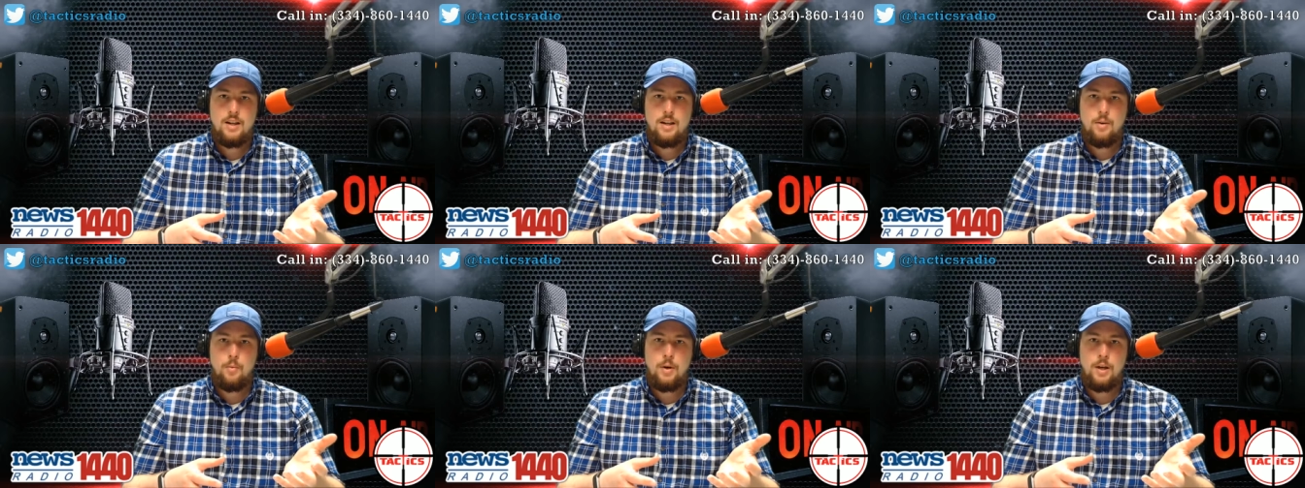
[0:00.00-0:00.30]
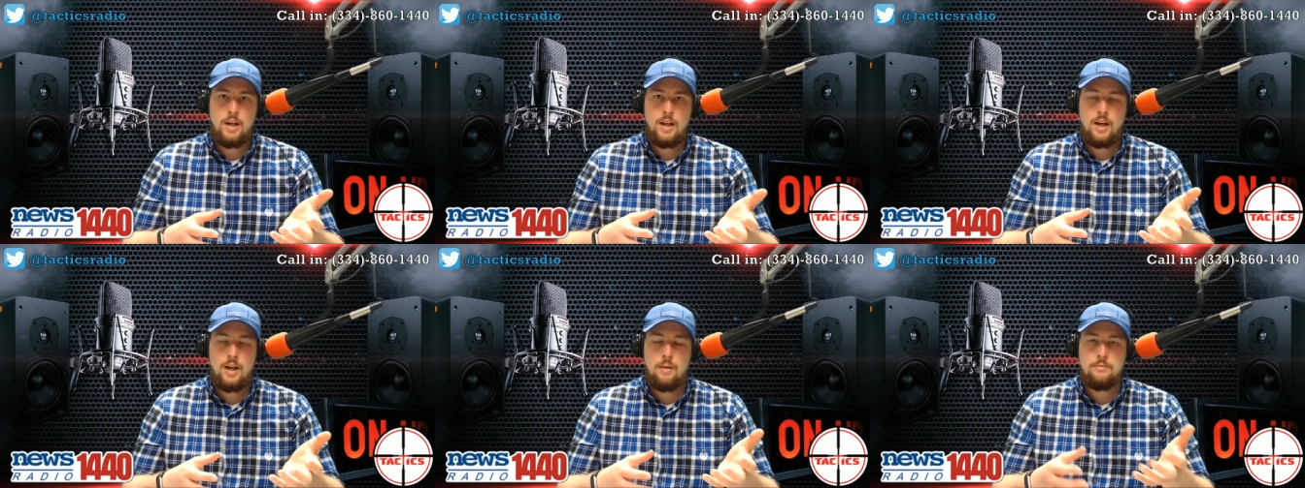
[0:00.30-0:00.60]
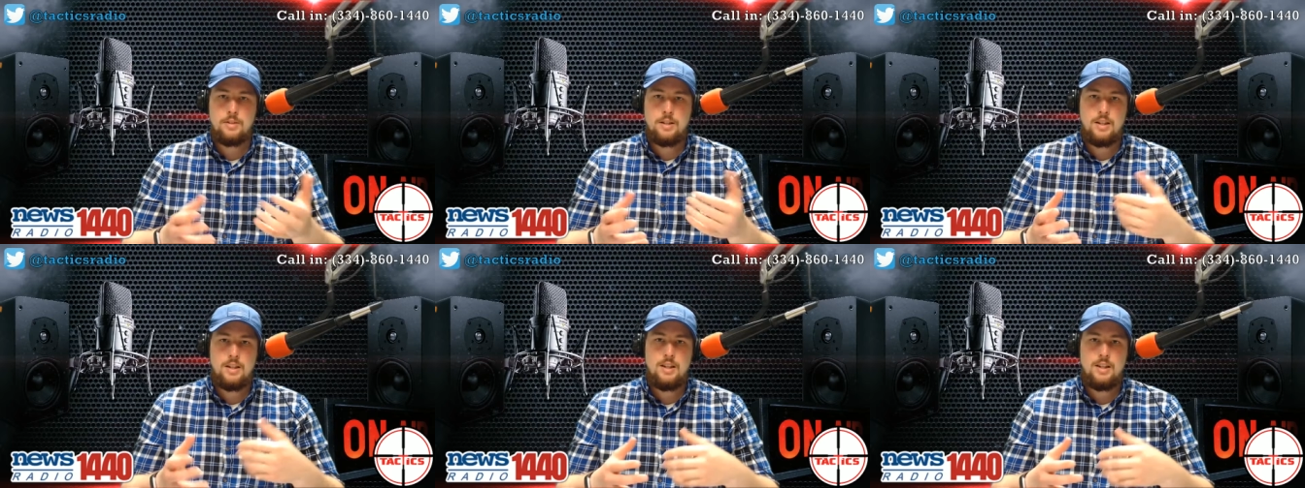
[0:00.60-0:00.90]
when it
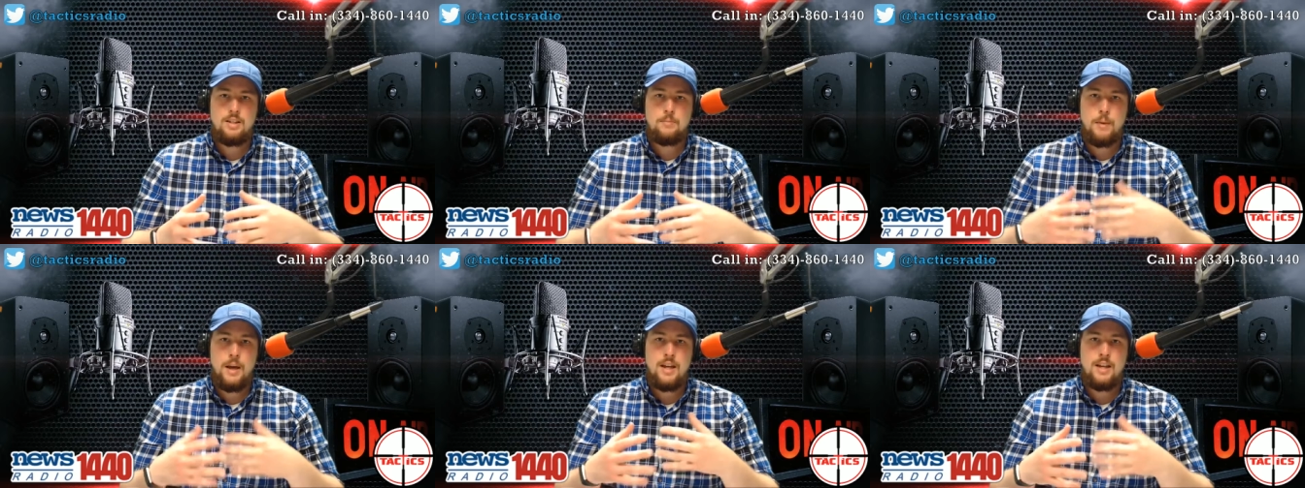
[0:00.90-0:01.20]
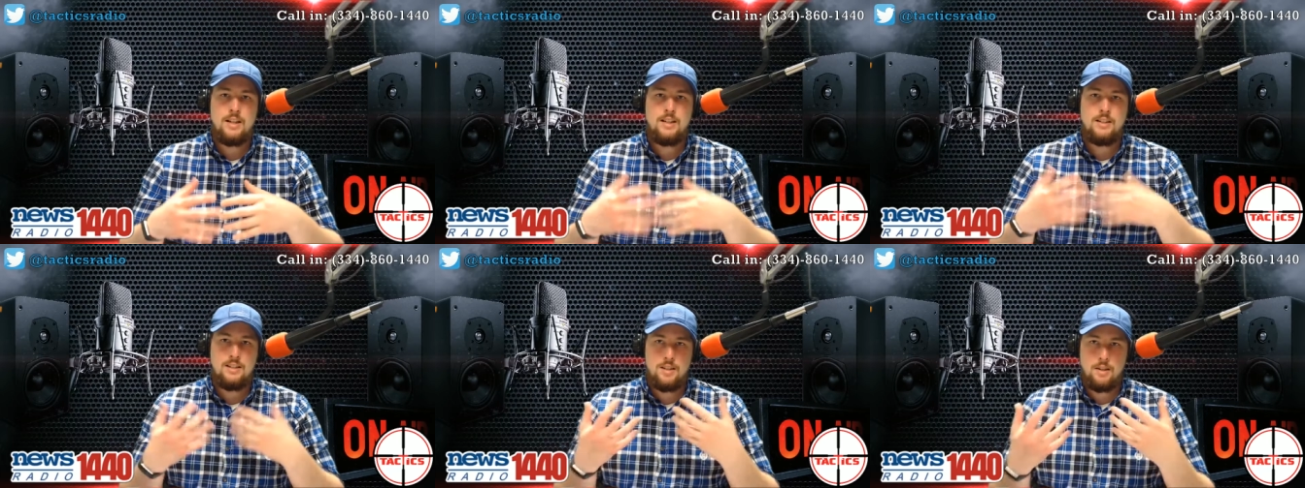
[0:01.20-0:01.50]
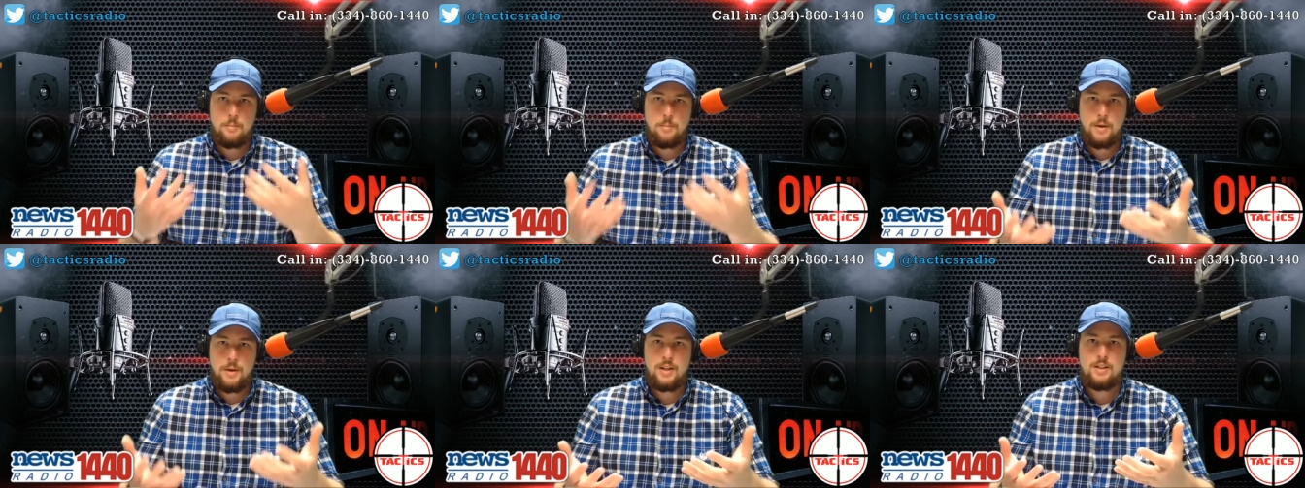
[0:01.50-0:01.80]
comes to these paintings and
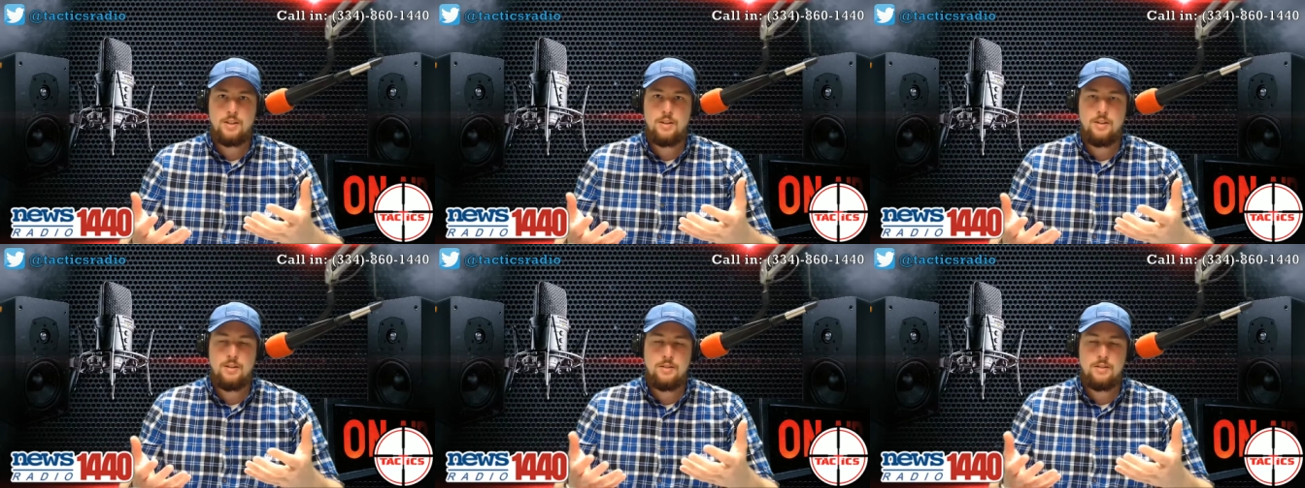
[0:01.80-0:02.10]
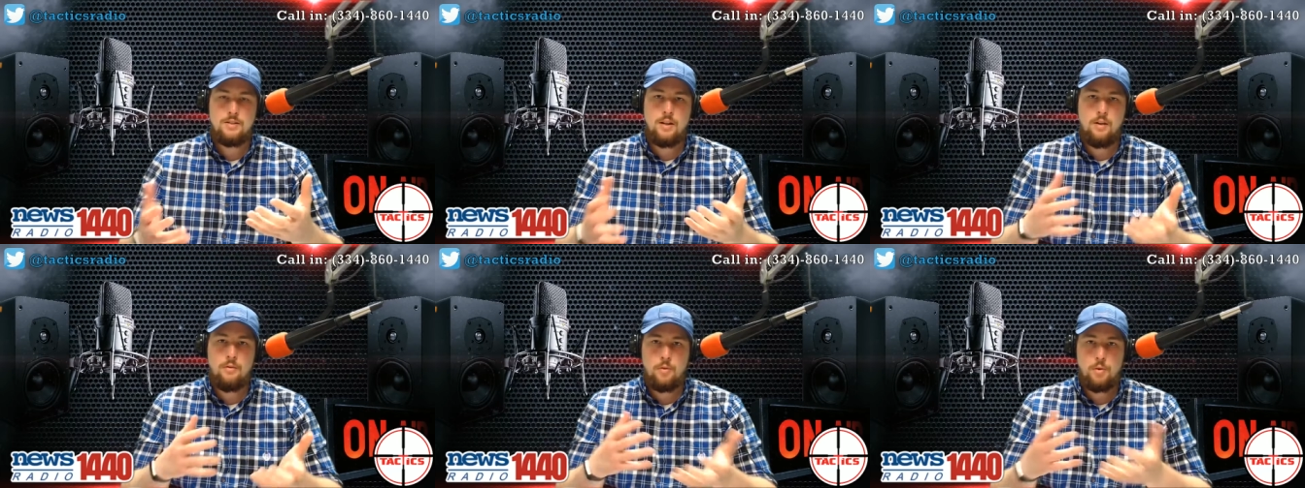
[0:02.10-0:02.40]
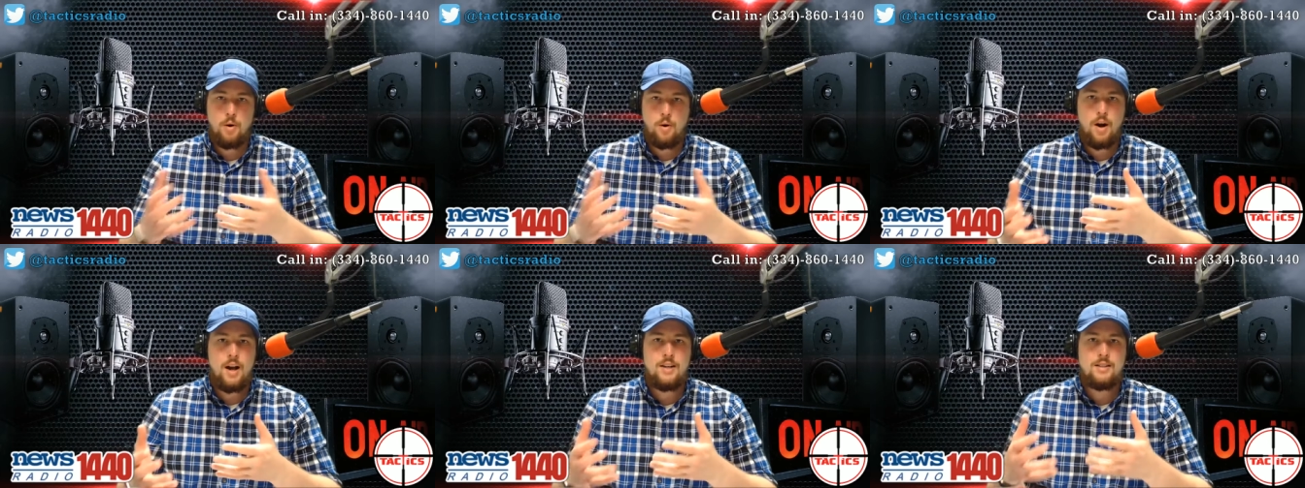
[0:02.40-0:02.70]
depictions of
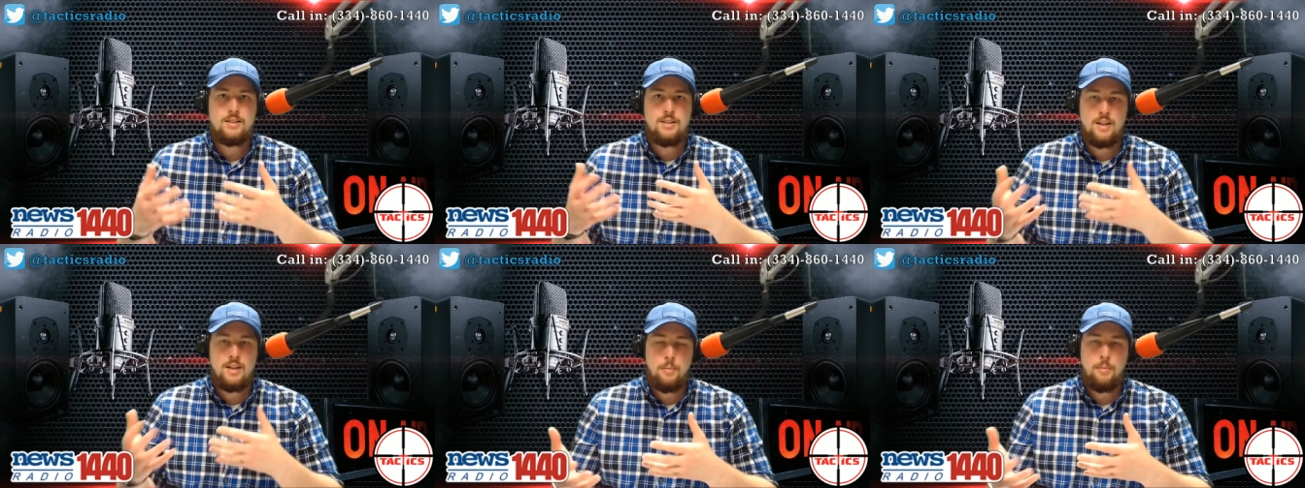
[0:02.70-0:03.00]
Christ and the